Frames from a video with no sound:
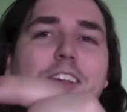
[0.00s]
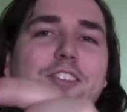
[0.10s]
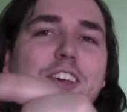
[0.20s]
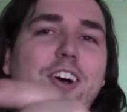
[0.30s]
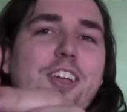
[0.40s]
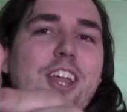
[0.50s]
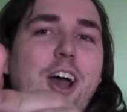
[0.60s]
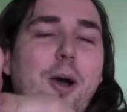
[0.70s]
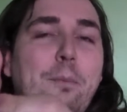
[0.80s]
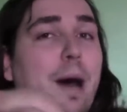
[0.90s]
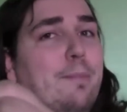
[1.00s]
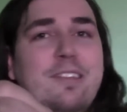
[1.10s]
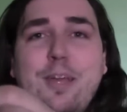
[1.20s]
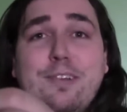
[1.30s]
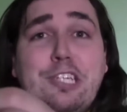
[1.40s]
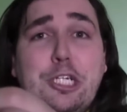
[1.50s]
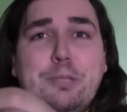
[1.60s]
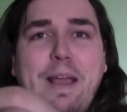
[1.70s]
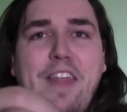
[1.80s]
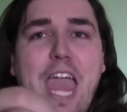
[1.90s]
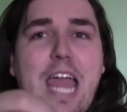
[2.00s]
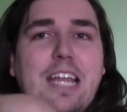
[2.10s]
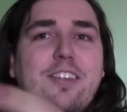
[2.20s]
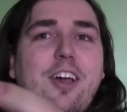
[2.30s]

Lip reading: So, you know, pop music was huge back then.